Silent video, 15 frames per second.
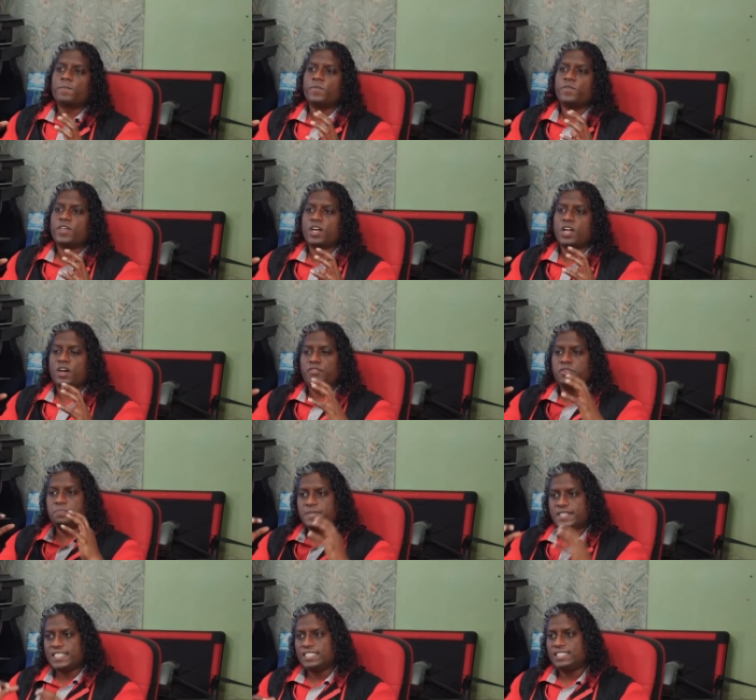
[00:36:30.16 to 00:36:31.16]
The
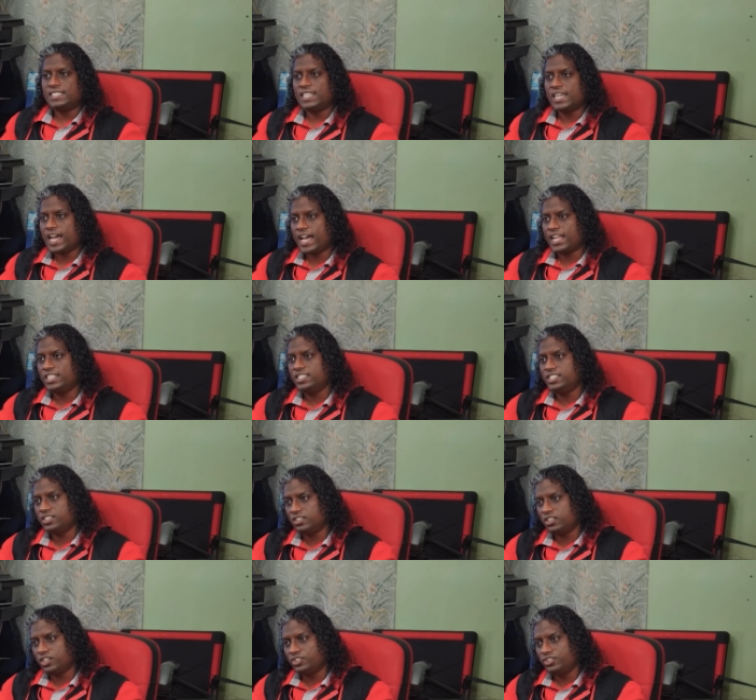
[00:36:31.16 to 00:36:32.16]
government had
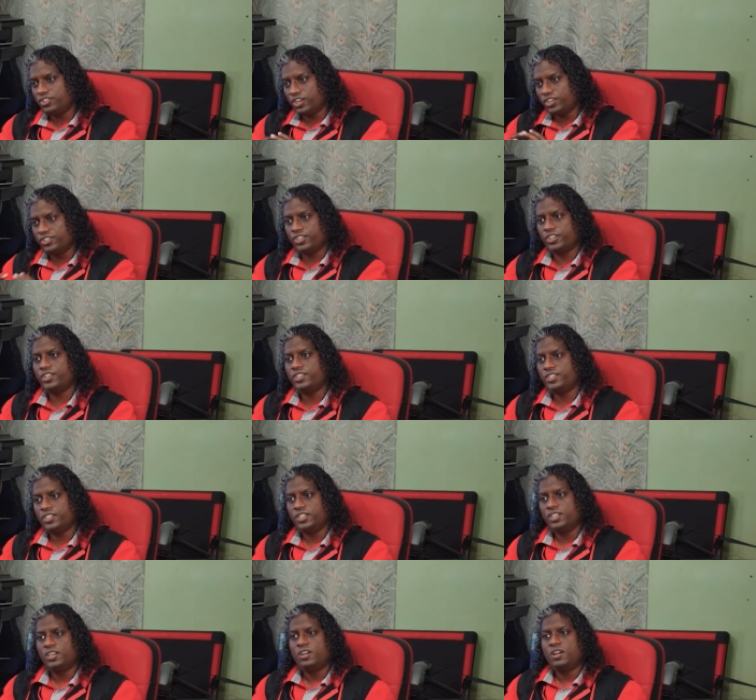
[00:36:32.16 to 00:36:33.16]
conducted
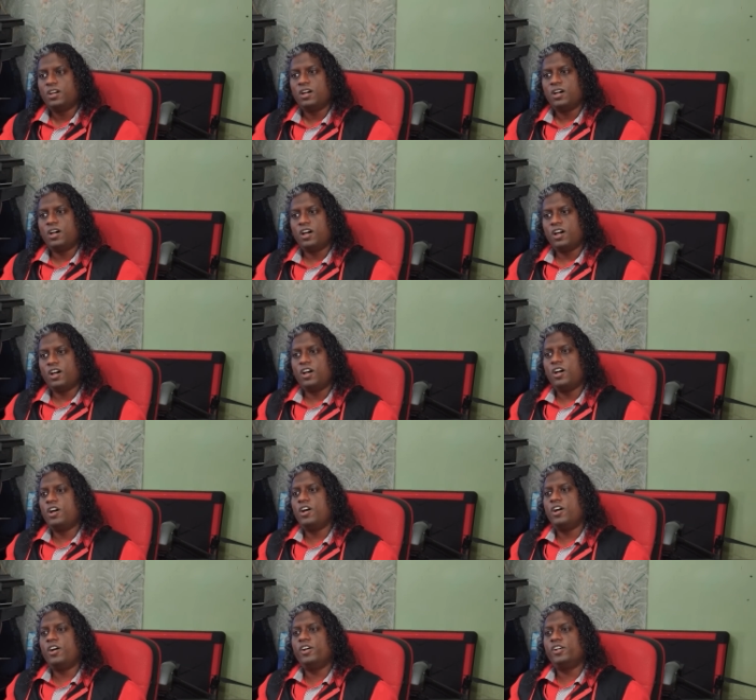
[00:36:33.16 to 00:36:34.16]

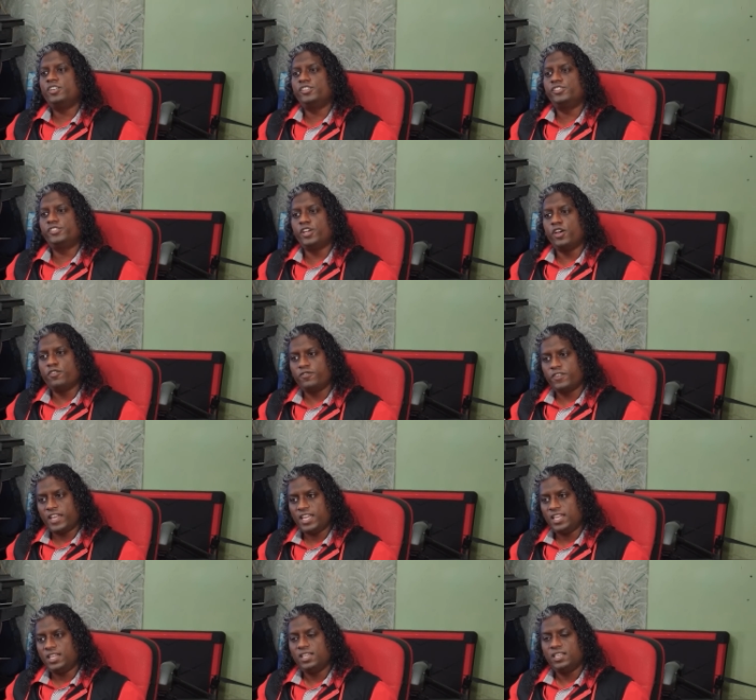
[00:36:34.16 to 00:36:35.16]
a survey,